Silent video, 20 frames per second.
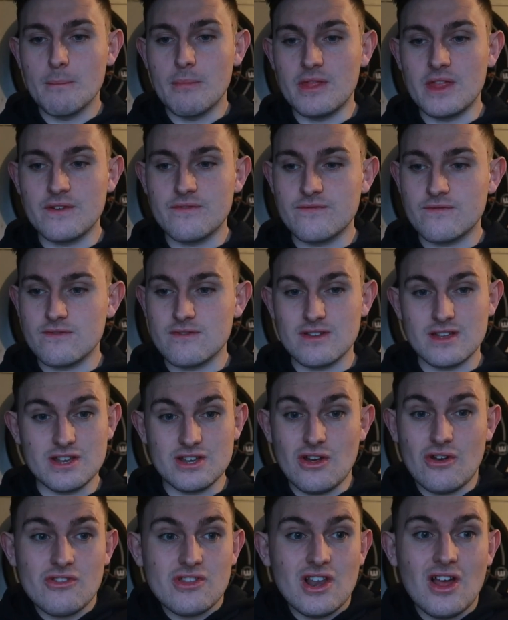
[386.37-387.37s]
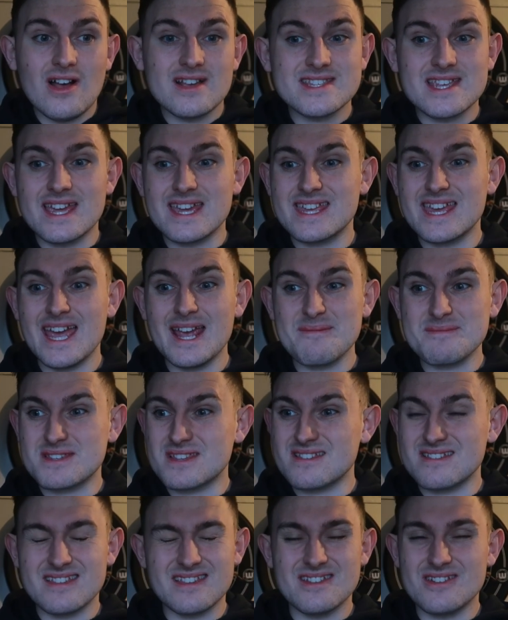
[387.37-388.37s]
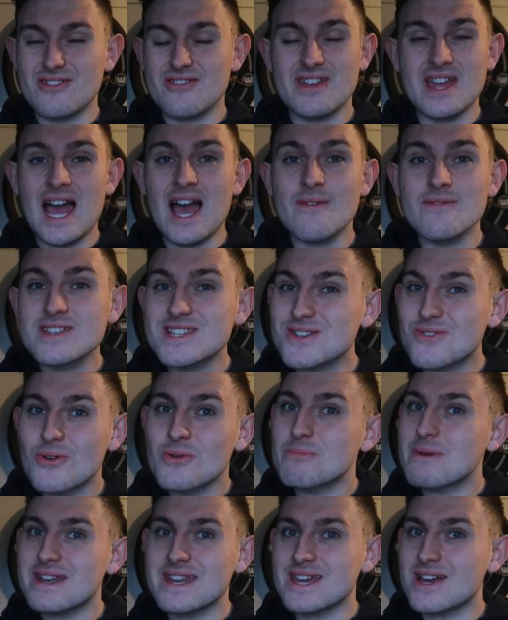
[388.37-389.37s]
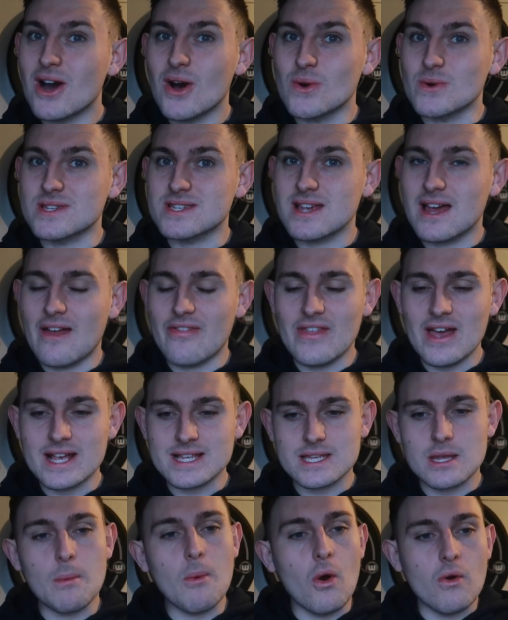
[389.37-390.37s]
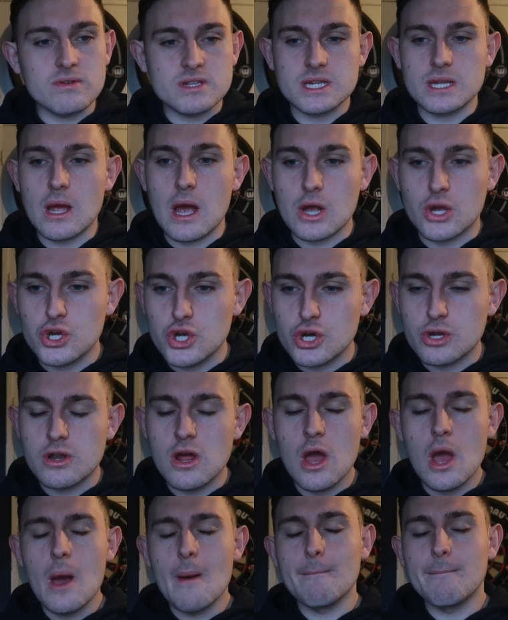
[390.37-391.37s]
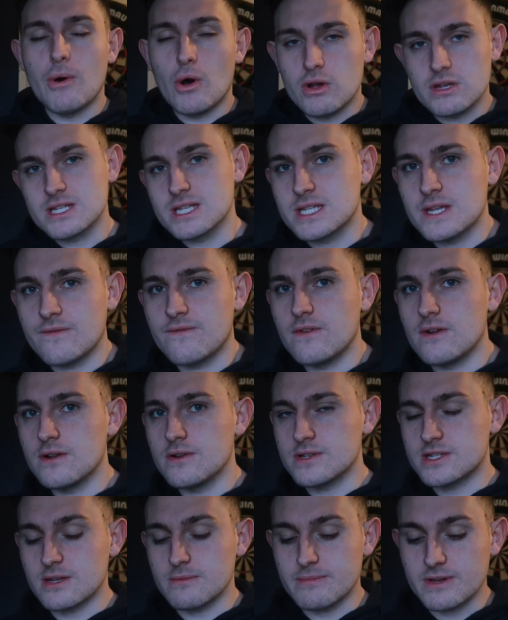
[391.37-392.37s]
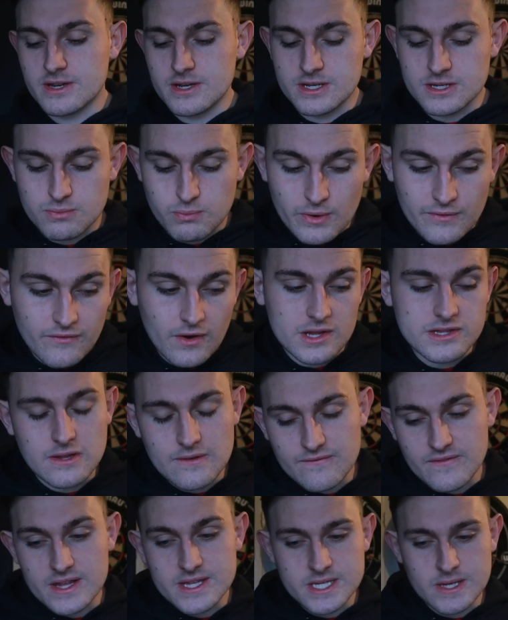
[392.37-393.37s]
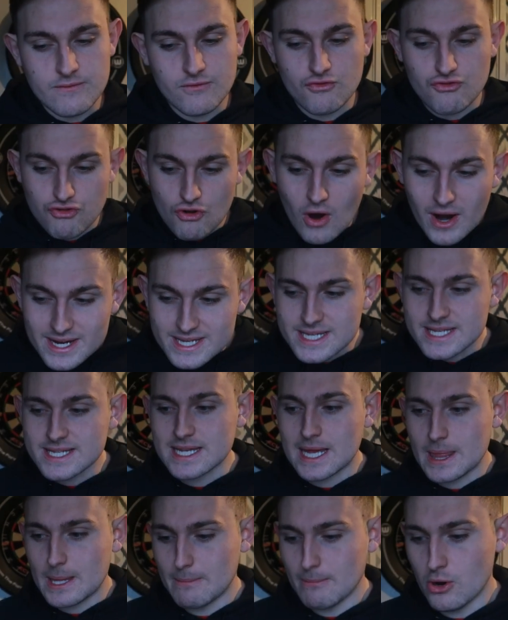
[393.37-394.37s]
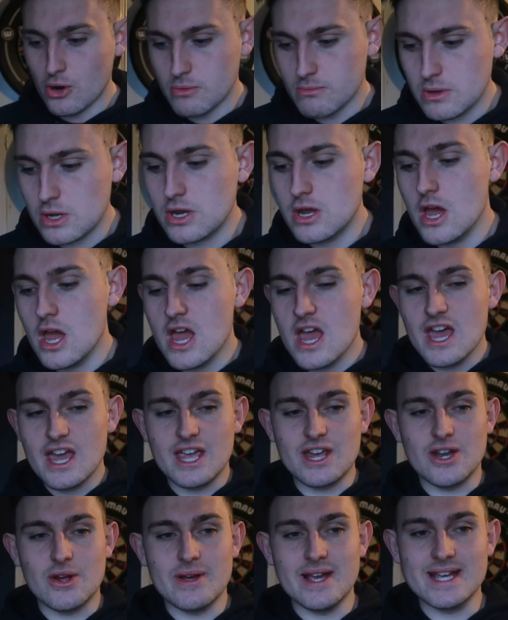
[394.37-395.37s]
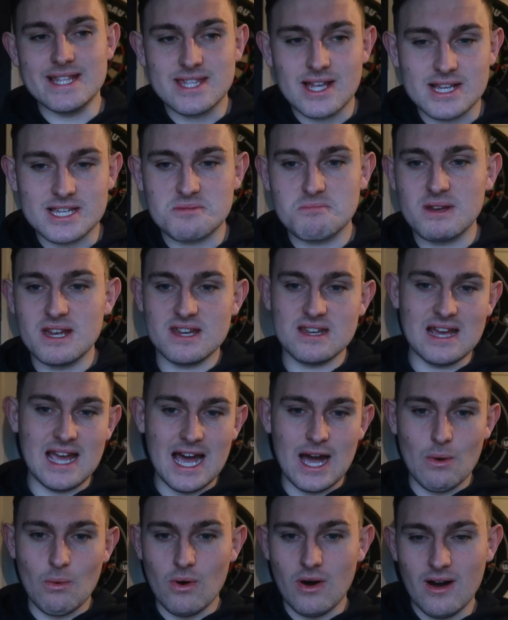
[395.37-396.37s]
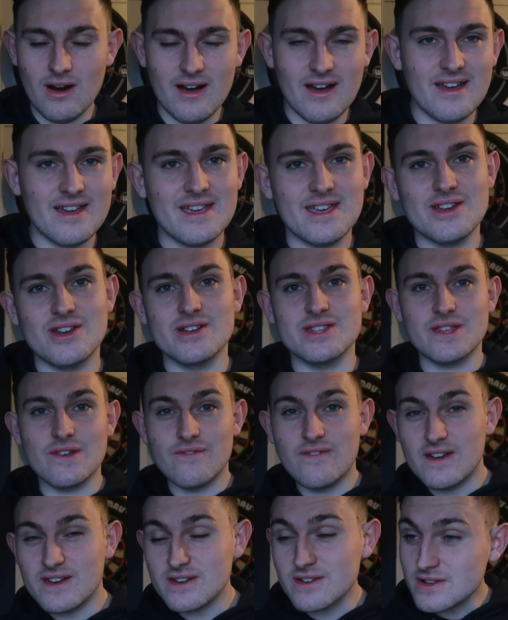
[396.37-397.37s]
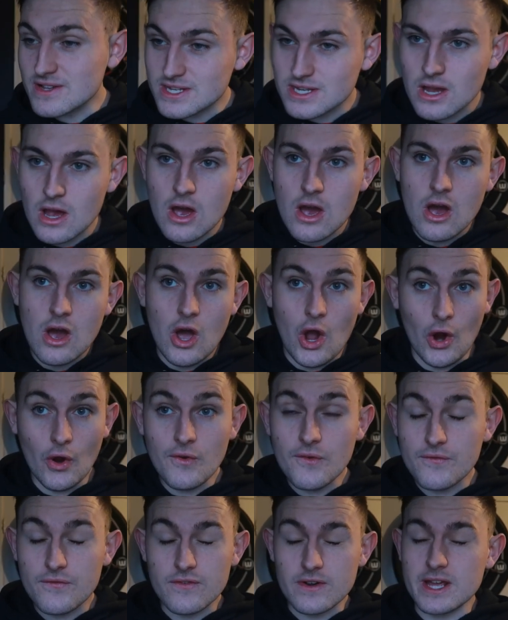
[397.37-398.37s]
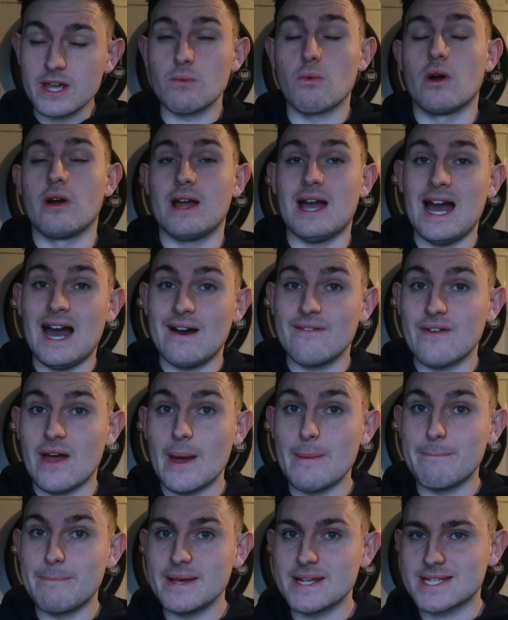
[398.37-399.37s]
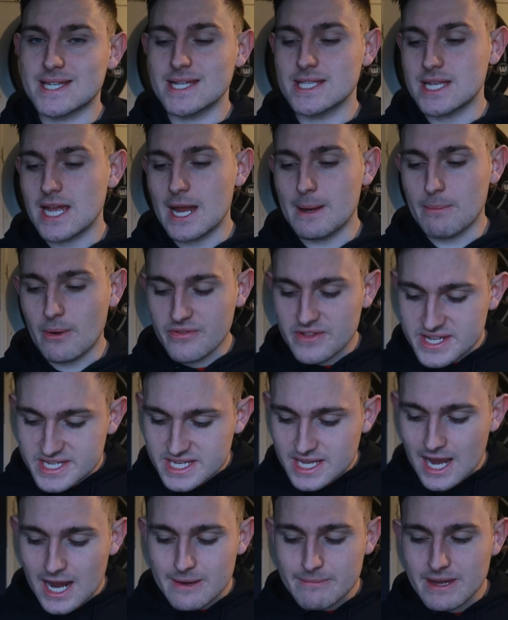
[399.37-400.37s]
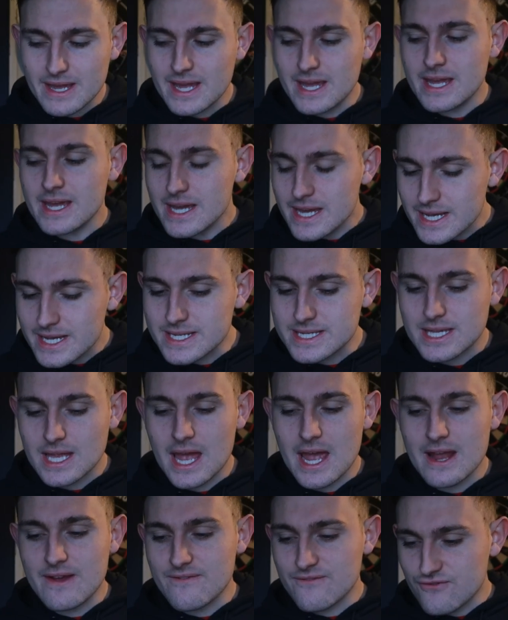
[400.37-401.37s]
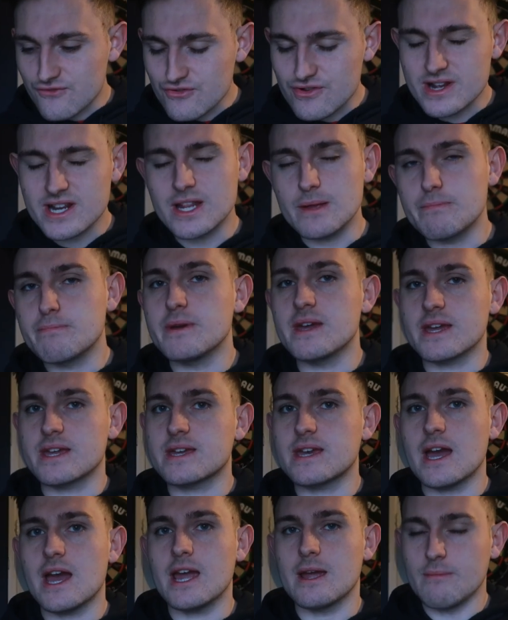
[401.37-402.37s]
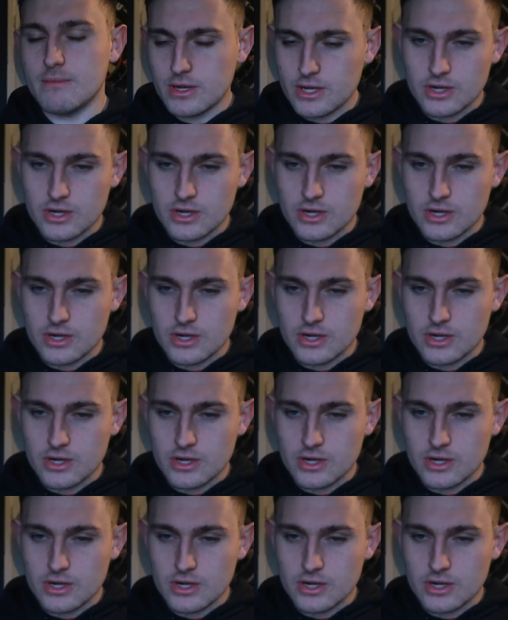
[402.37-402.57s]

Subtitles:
But they've, you know, the last 8 games, you know, they haven't scored many goals. And that's obviously a good positive for Luton, because with our defensive crisis at the moment, you know, it does mean our, you know, defenders hopefully won't have a busy day. But this game, it is a really big game.